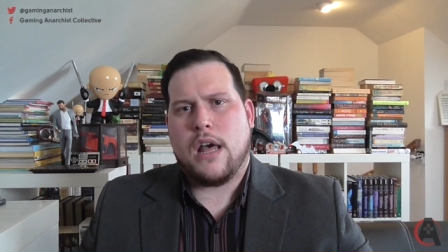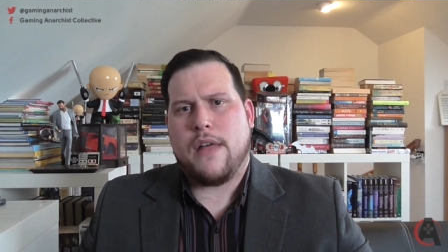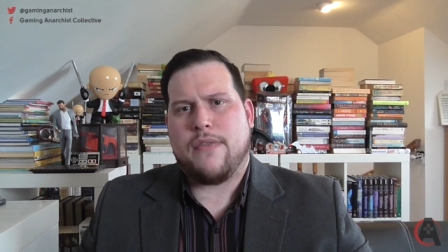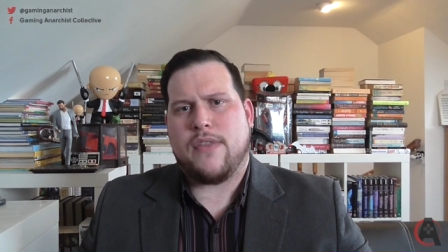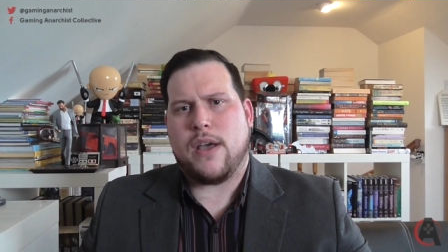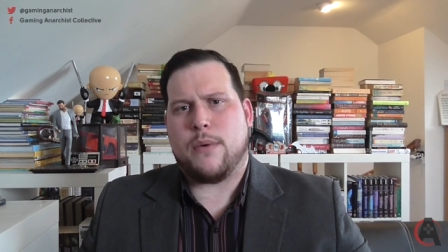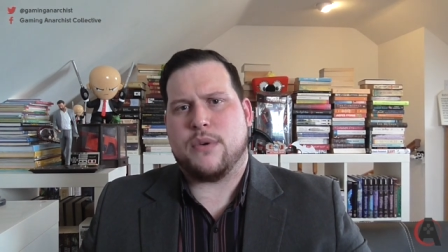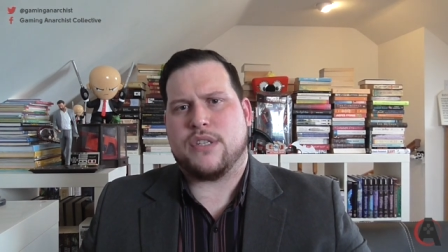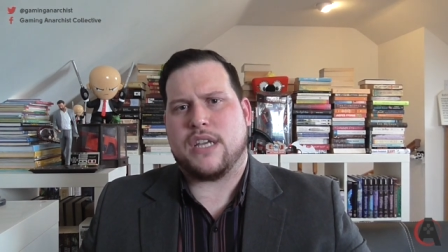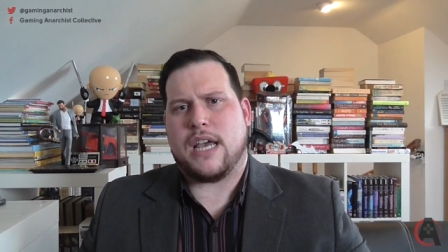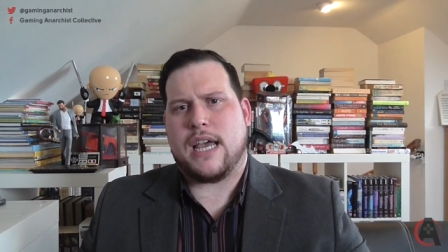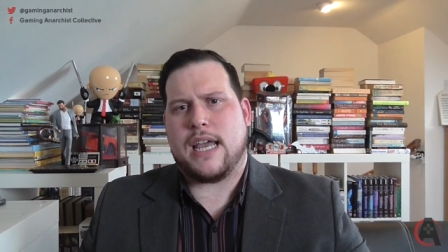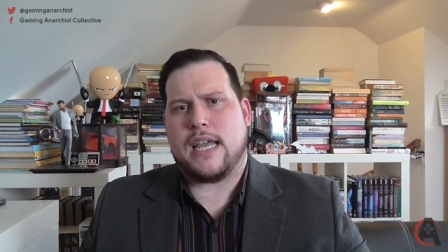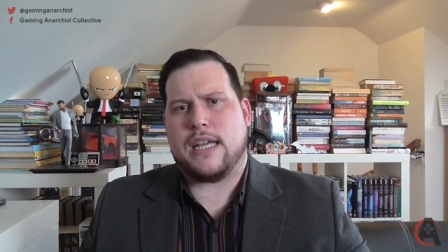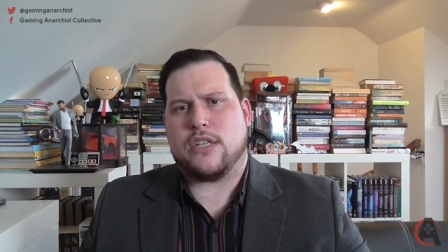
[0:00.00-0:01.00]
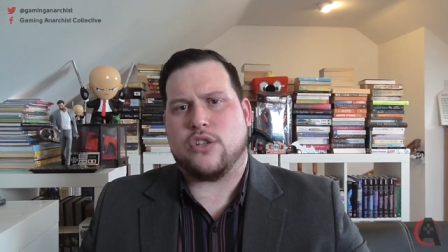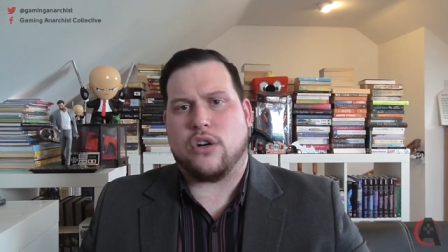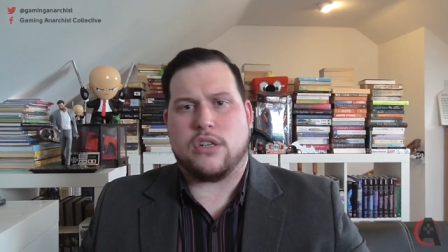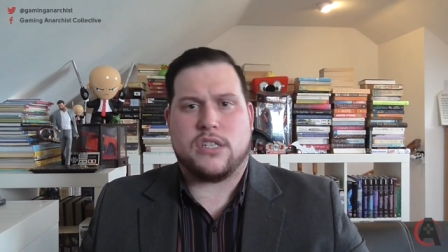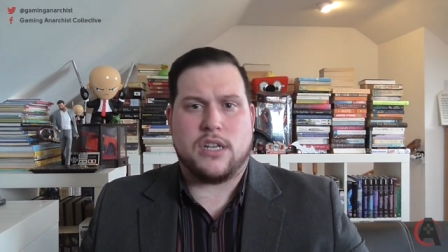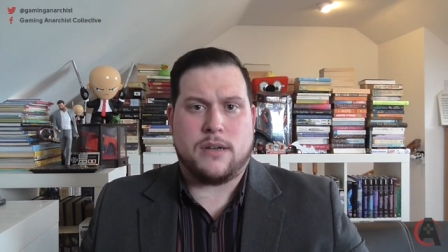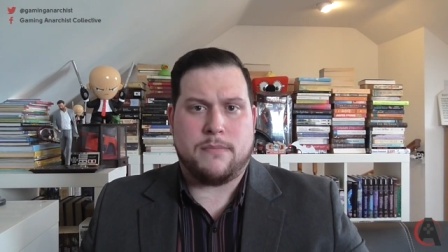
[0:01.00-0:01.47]
there was a
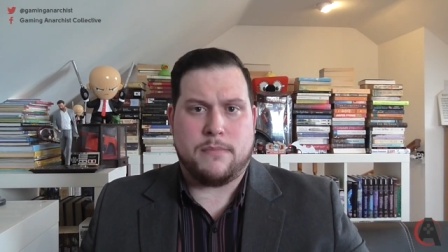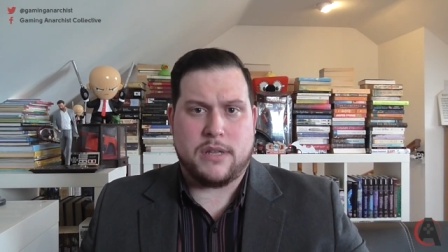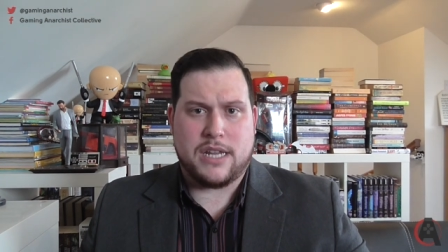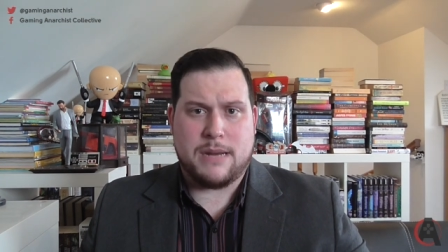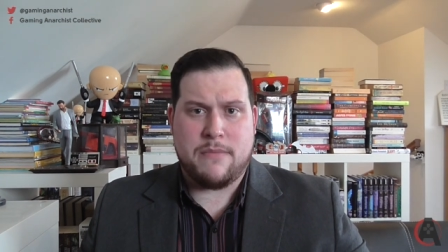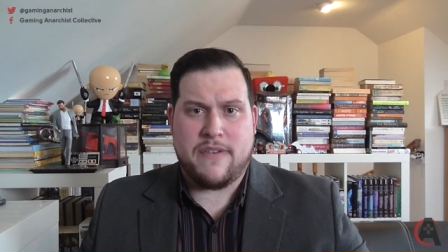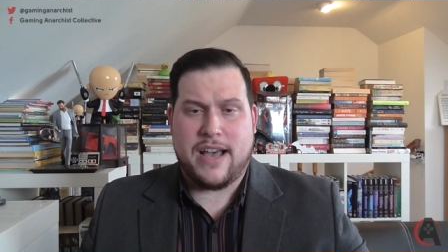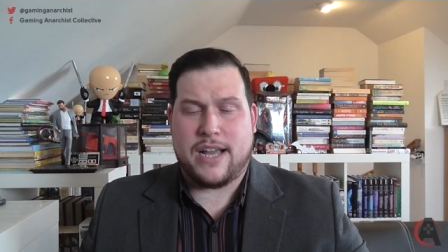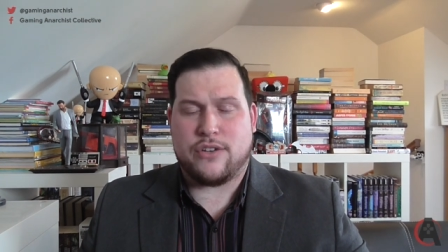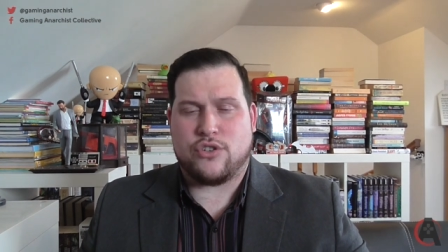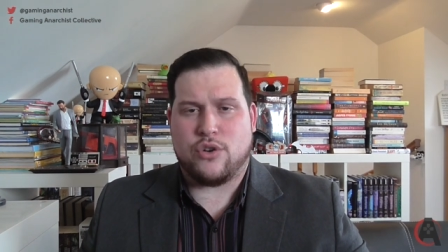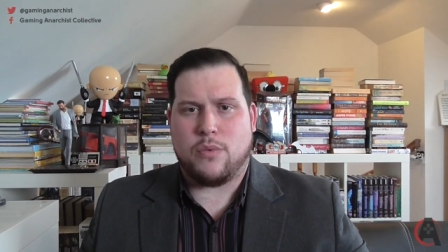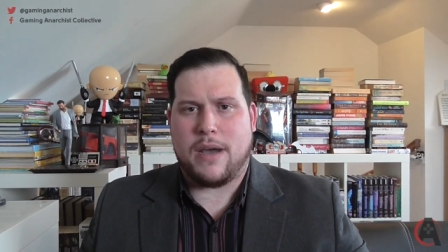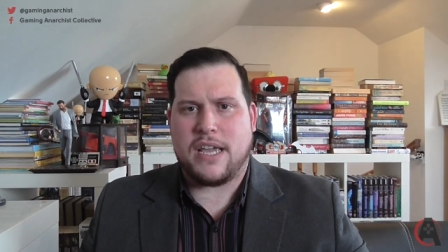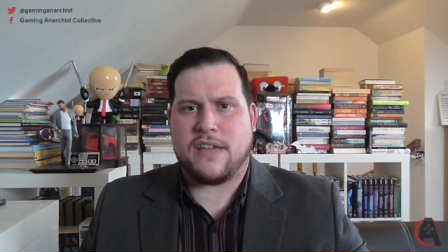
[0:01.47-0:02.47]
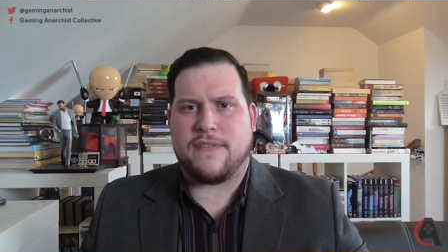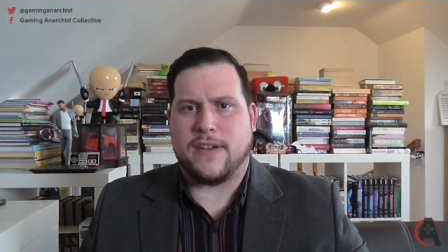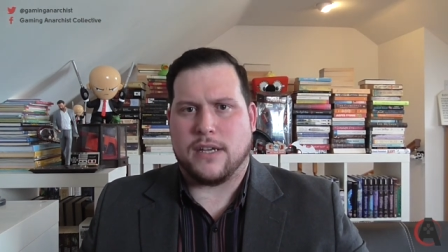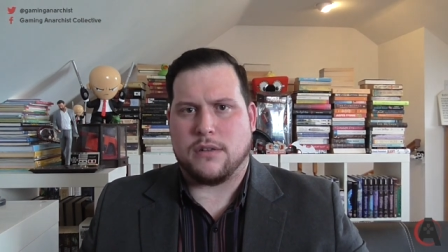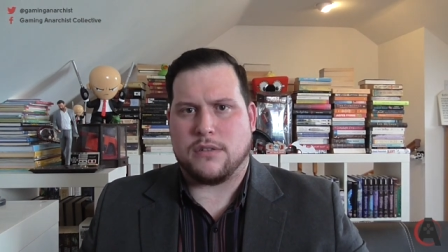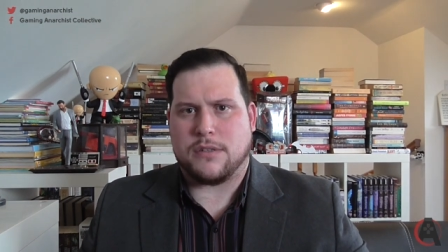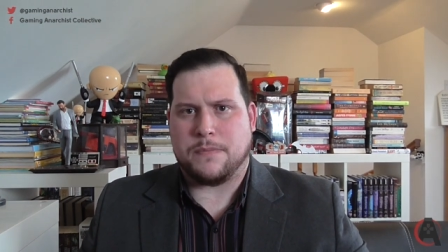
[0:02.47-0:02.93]
doctor by the name of Andrew
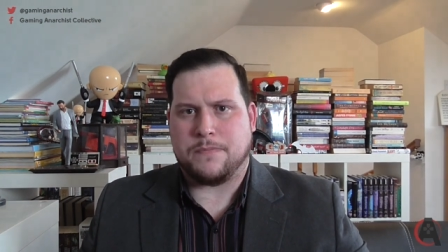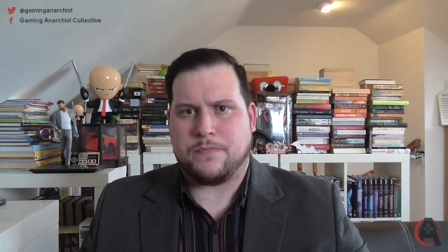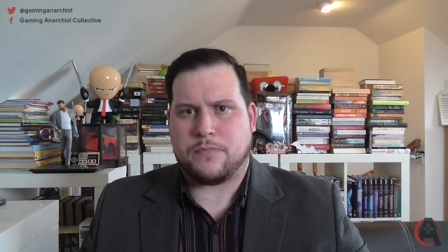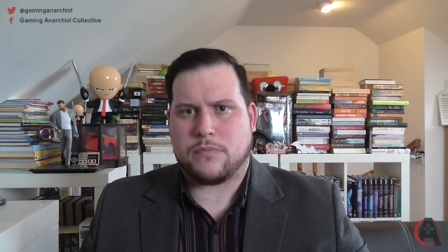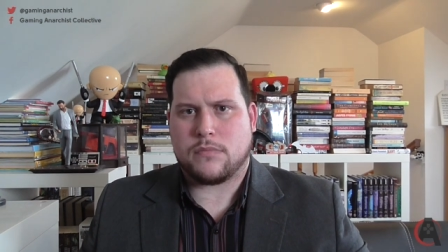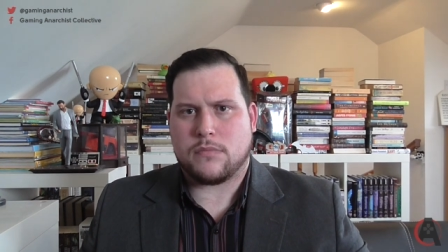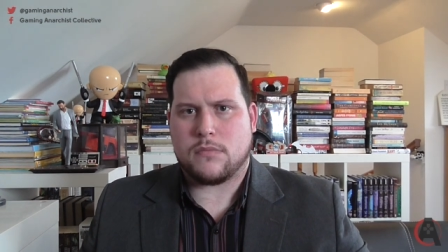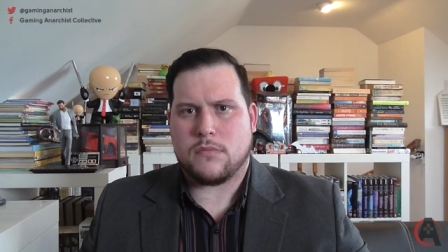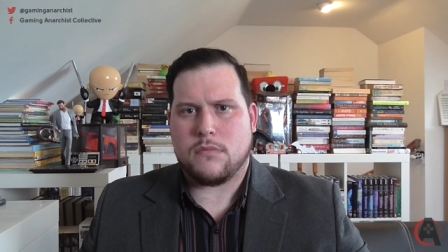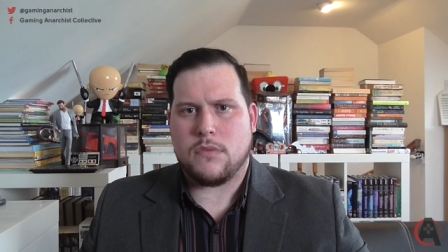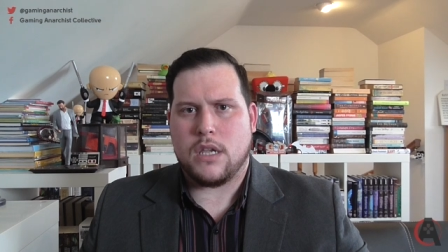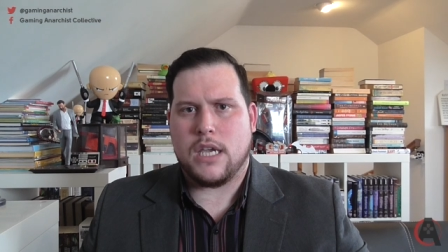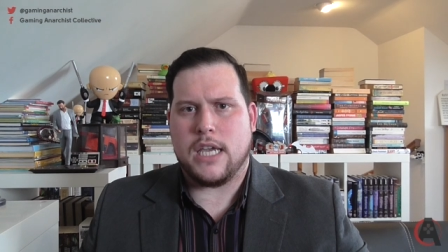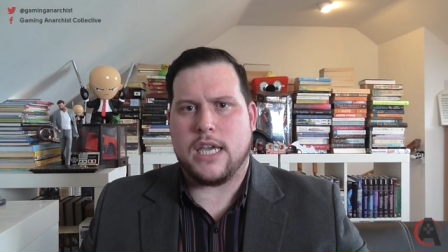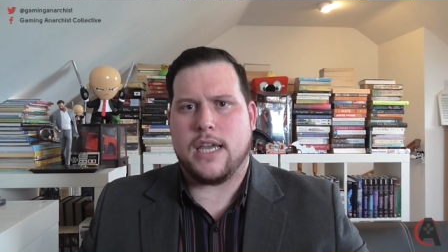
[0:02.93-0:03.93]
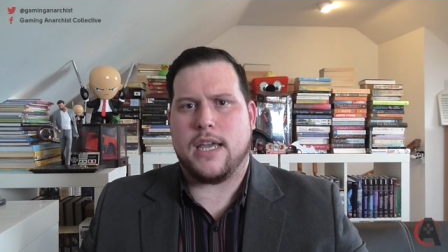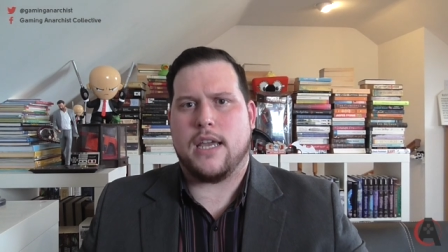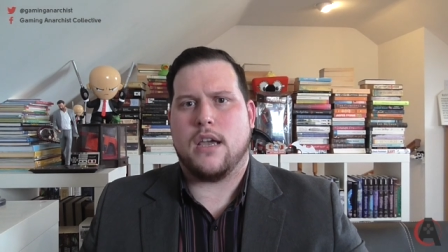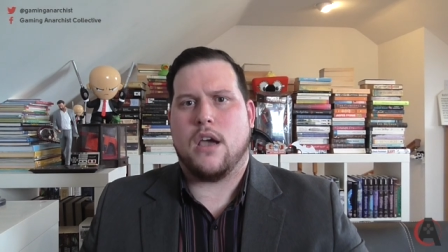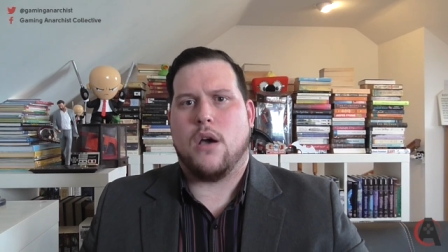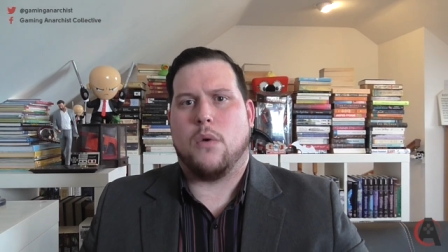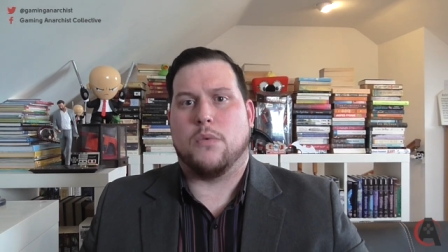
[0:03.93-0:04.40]
Wakefield.
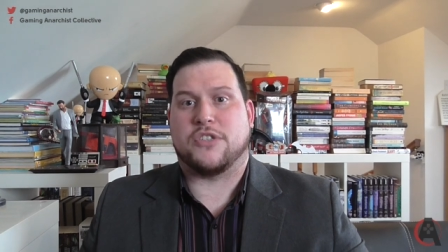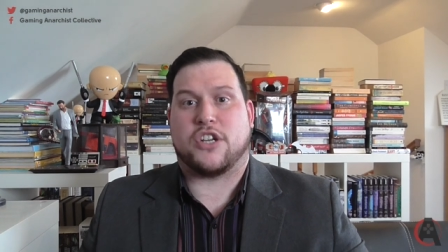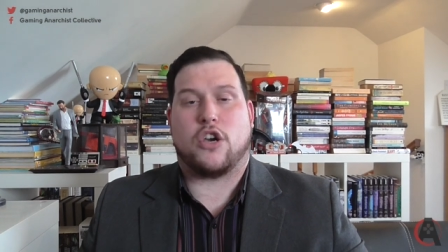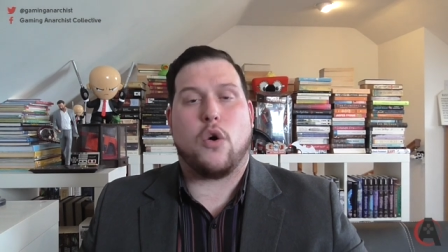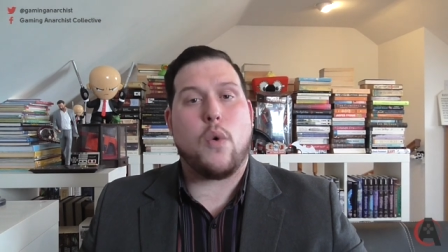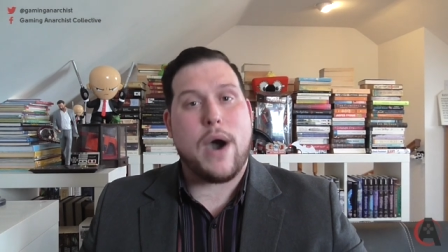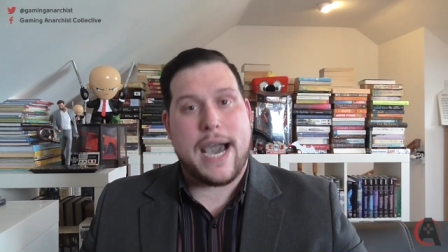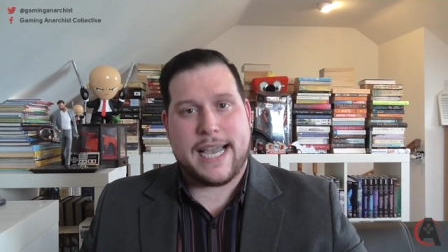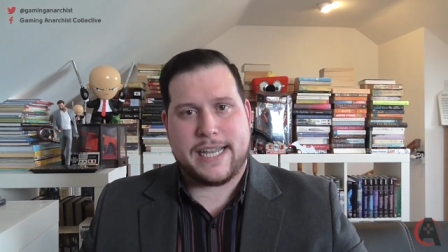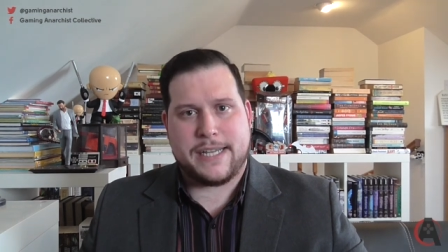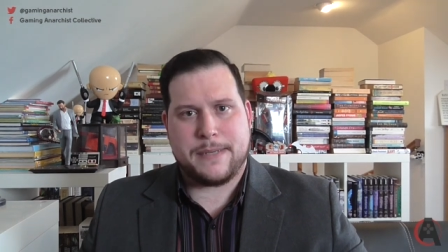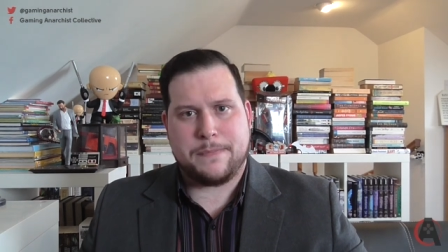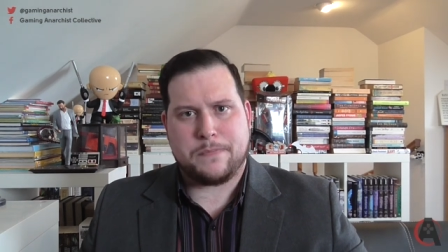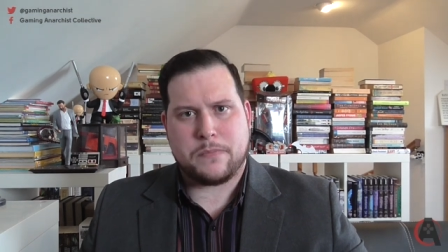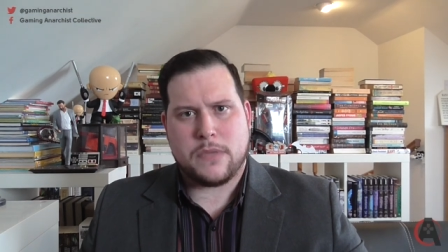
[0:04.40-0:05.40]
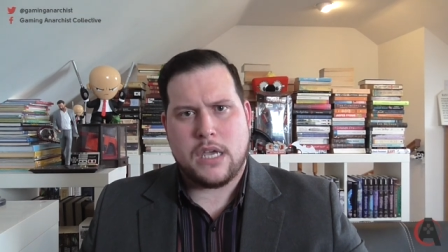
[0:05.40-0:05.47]
He was a quack.